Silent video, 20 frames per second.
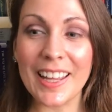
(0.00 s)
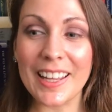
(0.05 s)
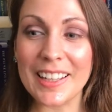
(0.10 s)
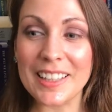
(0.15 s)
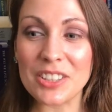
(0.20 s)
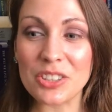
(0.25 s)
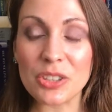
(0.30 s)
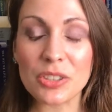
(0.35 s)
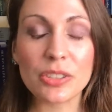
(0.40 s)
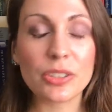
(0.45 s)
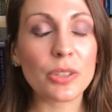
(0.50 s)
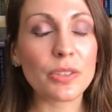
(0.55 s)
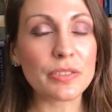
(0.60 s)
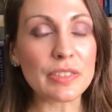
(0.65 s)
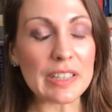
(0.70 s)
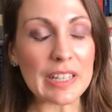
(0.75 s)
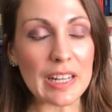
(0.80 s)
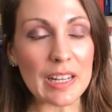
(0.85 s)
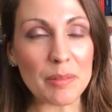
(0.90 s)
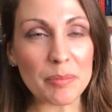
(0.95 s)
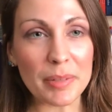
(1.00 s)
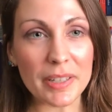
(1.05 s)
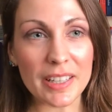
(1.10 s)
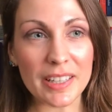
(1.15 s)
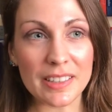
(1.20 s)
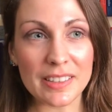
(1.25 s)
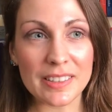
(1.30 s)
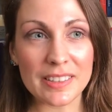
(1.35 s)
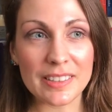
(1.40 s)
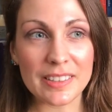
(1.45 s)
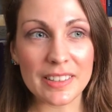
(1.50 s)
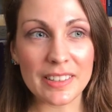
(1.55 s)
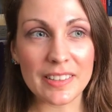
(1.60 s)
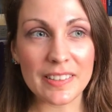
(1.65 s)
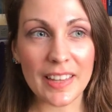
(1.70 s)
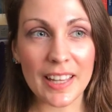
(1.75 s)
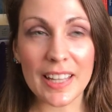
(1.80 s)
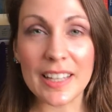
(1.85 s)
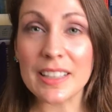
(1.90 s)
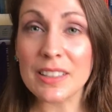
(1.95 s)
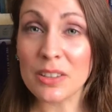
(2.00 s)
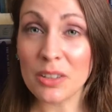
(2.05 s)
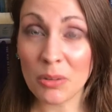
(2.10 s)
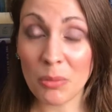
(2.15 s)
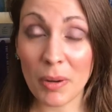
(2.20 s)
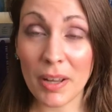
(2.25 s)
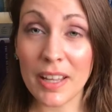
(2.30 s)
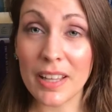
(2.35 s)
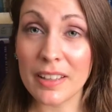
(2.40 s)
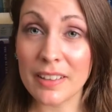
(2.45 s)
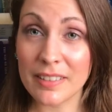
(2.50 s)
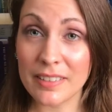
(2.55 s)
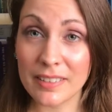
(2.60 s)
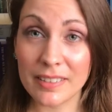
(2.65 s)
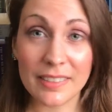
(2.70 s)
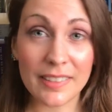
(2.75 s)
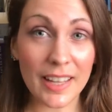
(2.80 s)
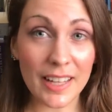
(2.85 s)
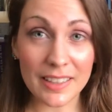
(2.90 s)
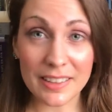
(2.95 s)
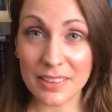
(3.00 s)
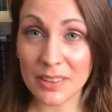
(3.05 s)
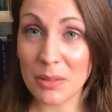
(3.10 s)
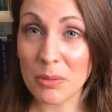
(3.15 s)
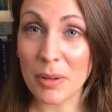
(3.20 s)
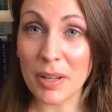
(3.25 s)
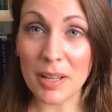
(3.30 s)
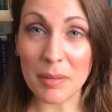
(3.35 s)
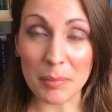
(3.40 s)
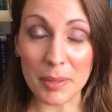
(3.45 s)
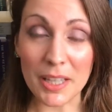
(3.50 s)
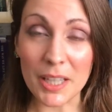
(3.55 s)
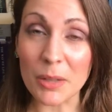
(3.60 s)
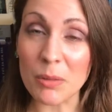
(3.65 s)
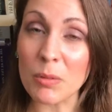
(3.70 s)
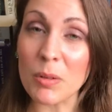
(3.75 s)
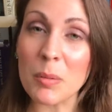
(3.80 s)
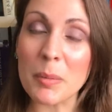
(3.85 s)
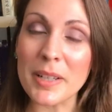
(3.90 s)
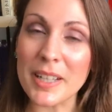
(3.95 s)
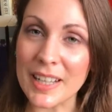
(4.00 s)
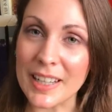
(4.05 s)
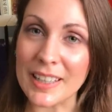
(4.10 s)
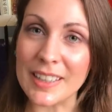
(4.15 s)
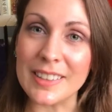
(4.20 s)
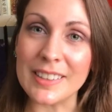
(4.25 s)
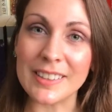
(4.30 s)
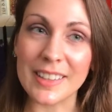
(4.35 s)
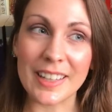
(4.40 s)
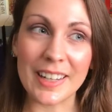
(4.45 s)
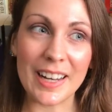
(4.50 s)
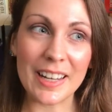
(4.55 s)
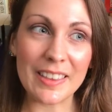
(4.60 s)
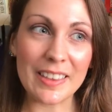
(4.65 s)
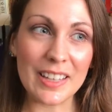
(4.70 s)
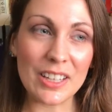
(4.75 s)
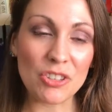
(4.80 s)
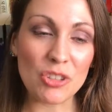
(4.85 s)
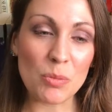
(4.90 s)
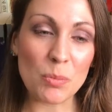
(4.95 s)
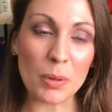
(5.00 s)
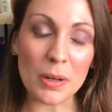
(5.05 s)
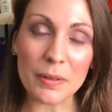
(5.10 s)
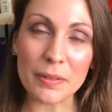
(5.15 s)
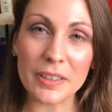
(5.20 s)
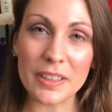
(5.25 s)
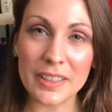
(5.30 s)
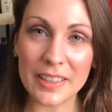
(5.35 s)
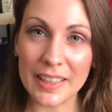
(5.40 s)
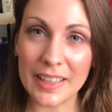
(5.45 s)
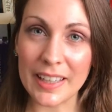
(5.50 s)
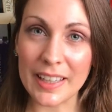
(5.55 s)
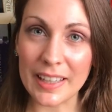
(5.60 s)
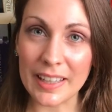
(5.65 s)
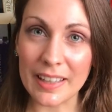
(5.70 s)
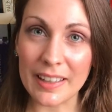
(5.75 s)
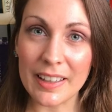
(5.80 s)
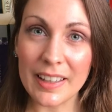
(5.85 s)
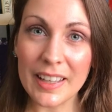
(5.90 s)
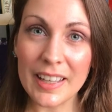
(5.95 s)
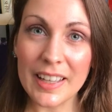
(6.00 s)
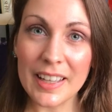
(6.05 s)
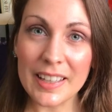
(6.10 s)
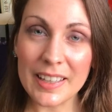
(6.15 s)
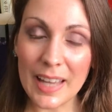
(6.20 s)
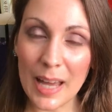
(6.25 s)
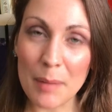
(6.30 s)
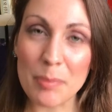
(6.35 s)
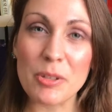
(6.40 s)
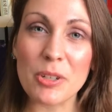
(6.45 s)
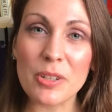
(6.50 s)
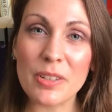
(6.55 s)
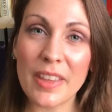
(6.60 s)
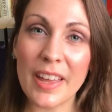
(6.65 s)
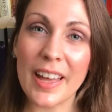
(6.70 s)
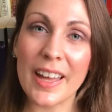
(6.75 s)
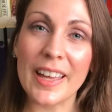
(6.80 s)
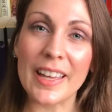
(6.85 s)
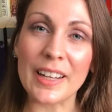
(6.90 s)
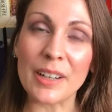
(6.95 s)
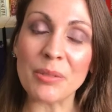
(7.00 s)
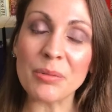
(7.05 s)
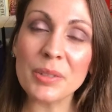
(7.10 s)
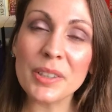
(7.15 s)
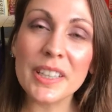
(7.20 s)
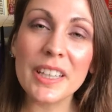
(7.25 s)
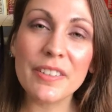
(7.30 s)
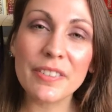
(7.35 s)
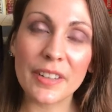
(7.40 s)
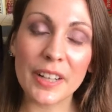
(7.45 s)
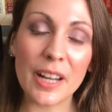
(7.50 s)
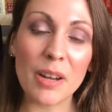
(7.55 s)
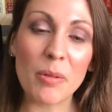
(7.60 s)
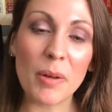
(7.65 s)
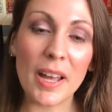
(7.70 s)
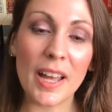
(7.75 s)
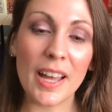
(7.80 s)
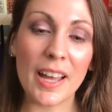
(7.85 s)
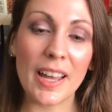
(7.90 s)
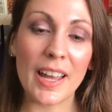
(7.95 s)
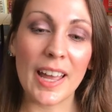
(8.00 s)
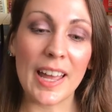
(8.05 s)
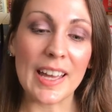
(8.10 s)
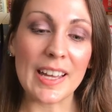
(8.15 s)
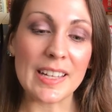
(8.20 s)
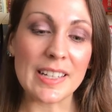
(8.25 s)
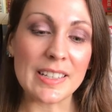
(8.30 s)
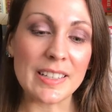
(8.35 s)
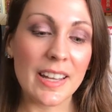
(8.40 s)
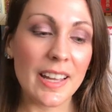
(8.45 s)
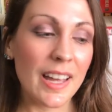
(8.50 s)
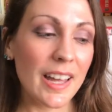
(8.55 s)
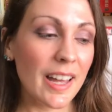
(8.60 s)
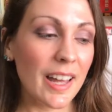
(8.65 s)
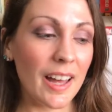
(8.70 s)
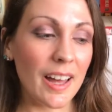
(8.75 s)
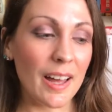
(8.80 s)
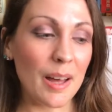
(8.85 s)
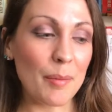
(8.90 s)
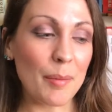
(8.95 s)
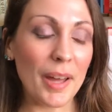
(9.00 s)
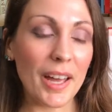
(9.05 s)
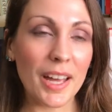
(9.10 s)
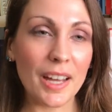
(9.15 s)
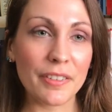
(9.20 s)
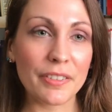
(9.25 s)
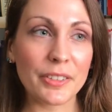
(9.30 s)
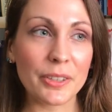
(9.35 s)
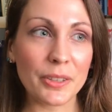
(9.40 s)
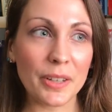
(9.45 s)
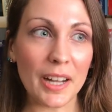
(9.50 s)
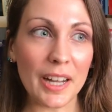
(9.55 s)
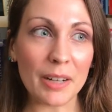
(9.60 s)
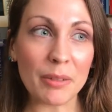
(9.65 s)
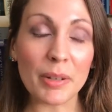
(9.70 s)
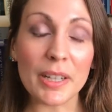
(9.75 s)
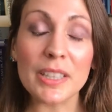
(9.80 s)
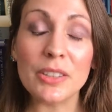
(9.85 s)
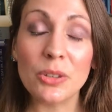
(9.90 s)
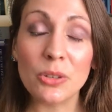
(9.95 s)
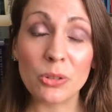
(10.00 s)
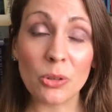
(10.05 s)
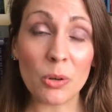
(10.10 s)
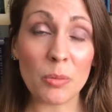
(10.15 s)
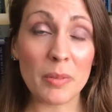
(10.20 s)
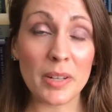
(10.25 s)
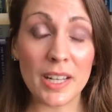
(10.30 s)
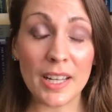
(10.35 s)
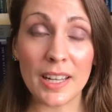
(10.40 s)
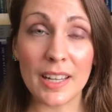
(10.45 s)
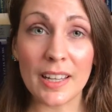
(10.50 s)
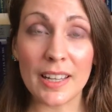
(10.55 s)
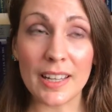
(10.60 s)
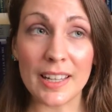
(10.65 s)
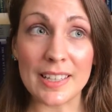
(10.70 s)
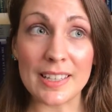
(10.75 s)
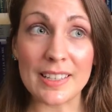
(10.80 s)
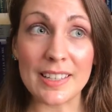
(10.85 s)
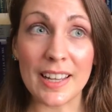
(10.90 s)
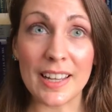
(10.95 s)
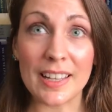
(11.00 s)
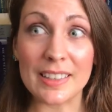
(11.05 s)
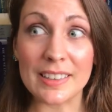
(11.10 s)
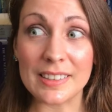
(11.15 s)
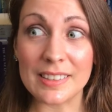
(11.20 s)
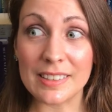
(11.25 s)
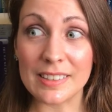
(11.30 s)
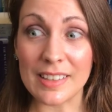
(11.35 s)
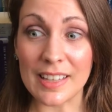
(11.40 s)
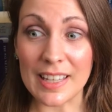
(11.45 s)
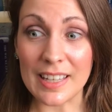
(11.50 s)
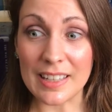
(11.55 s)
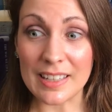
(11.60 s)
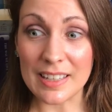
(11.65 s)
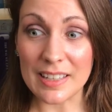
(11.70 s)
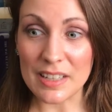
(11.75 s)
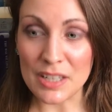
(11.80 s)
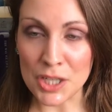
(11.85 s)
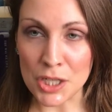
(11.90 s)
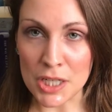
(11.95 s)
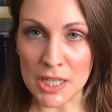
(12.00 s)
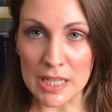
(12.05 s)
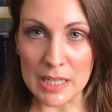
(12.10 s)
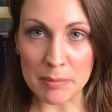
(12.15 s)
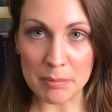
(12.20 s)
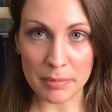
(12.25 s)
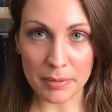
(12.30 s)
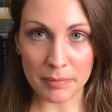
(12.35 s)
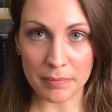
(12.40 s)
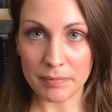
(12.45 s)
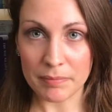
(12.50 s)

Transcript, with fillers: it's just so funny because that is the way it that's the way being a woman is and I think she perfectly captures that in a really funny way and um, after I read so many intense like deep